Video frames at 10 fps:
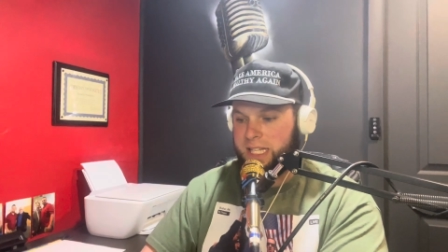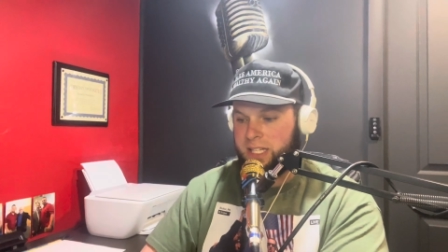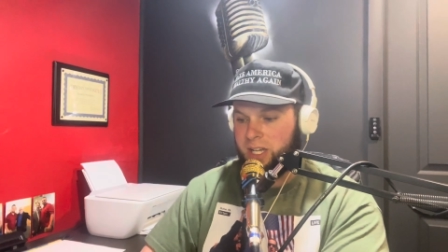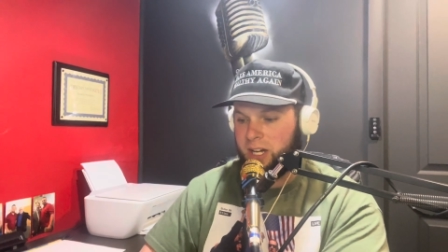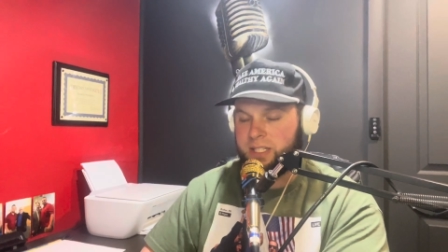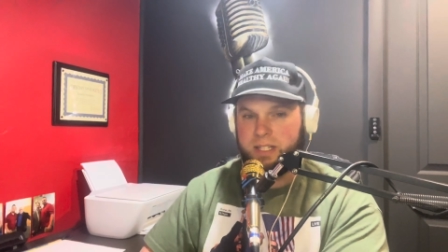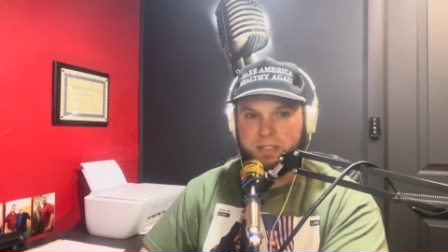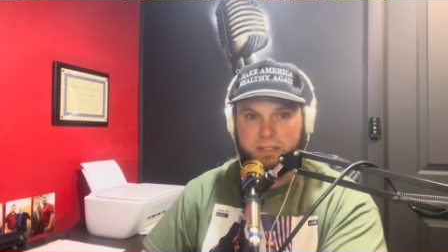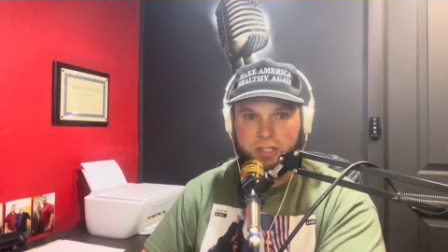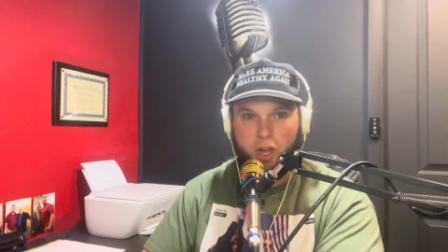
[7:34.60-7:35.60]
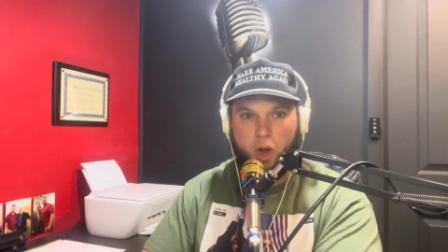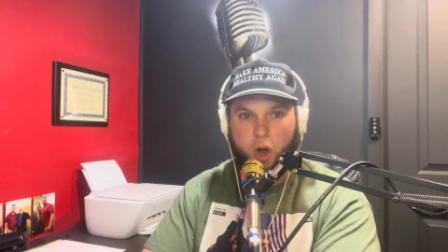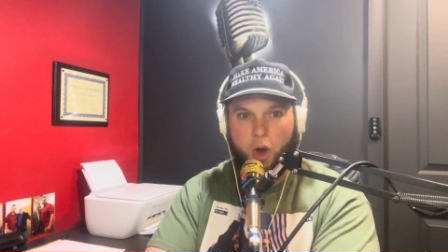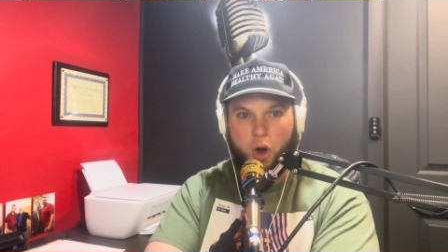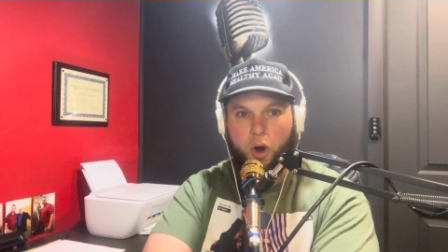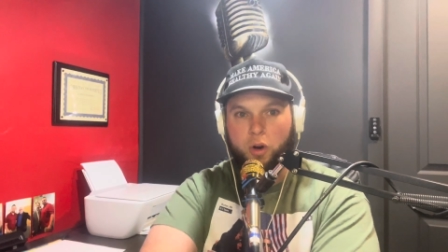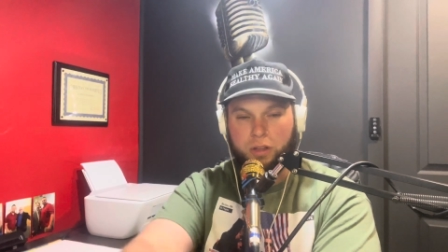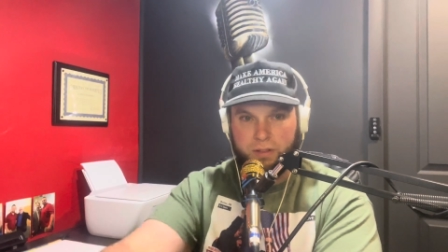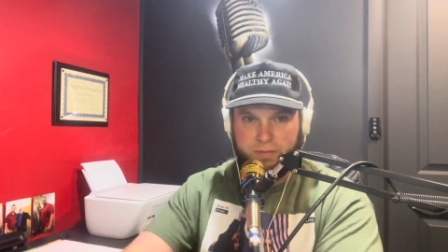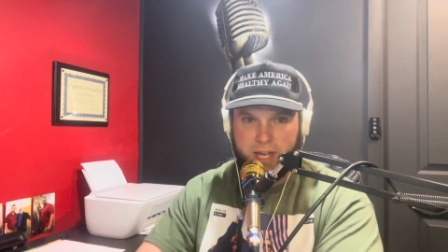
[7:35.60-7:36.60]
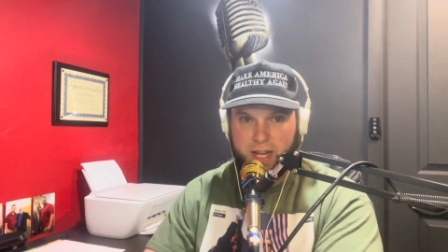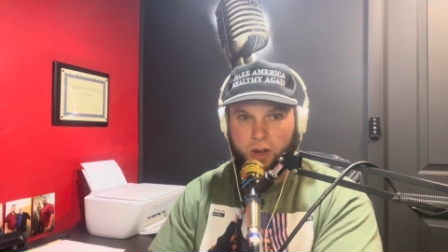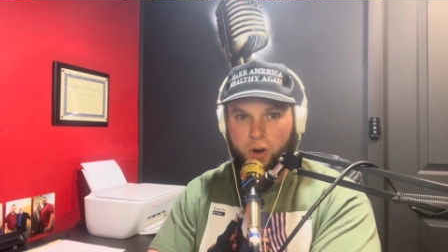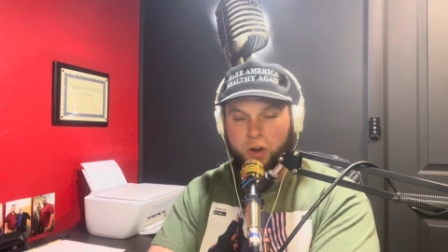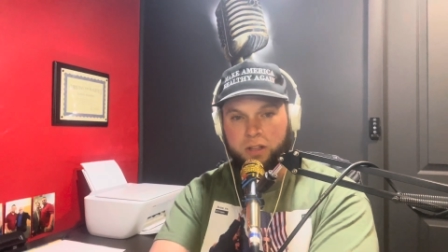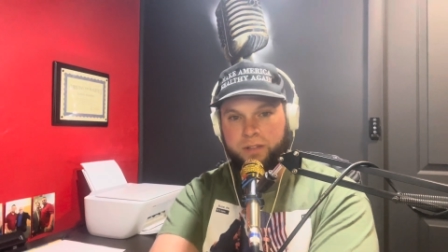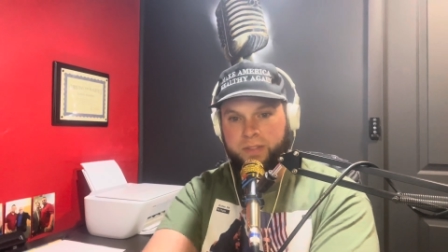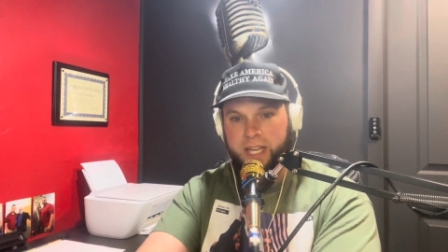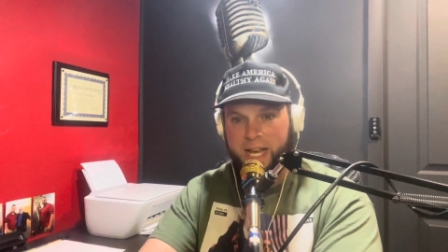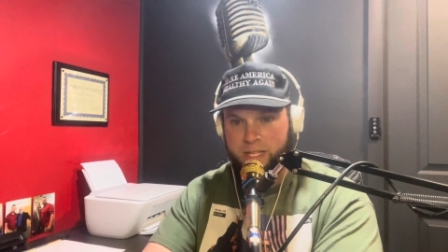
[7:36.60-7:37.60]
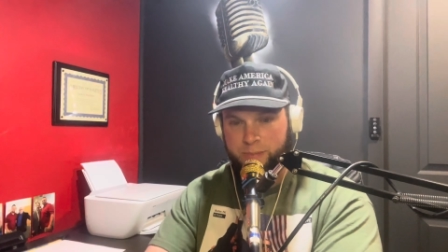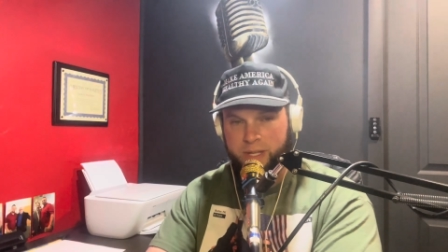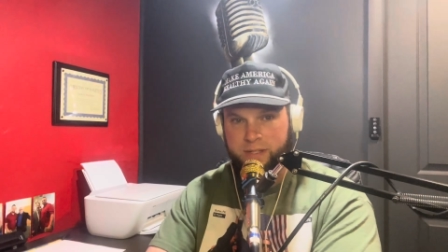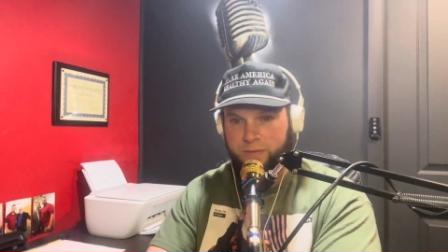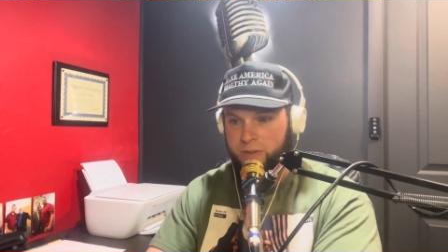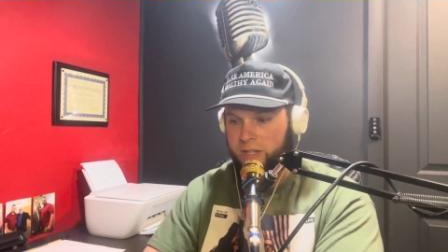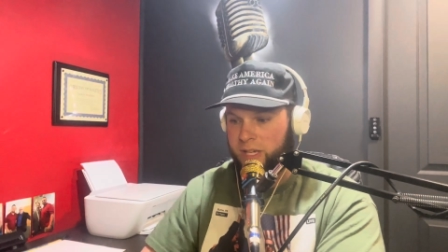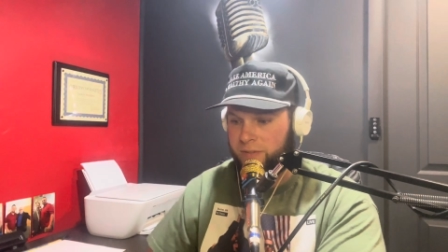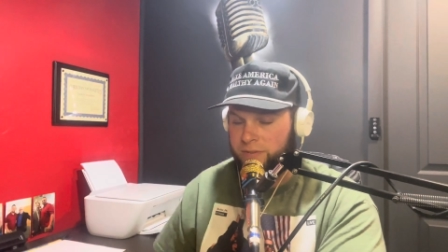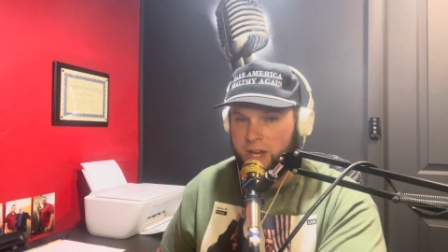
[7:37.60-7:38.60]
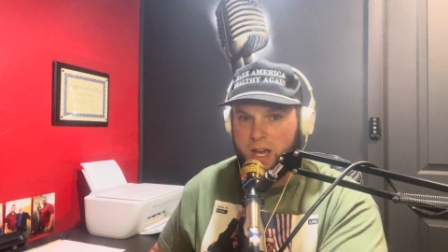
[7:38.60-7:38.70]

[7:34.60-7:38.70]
touches all of that, all of the aspects of our life.